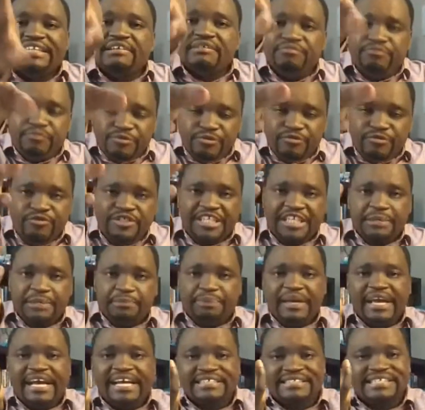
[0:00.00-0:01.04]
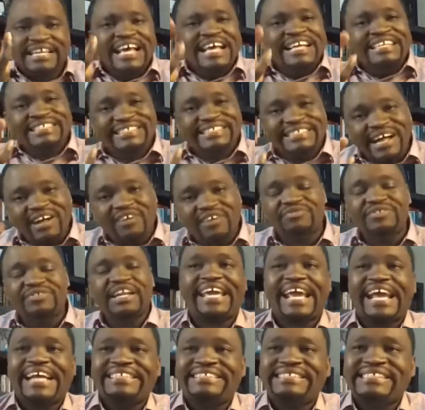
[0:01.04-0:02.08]
GPS self
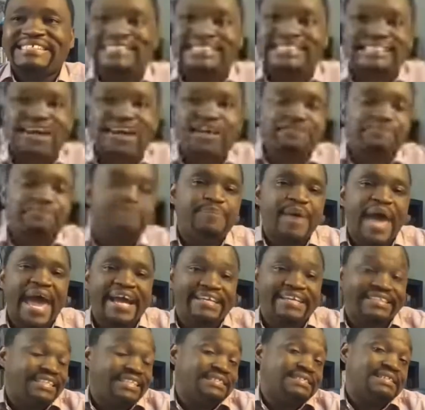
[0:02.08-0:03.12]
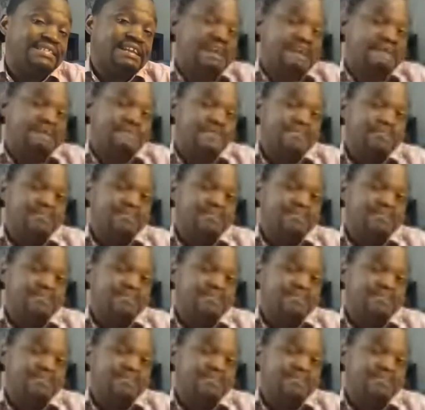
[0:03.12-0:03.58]
navigates itself back, doesn't it?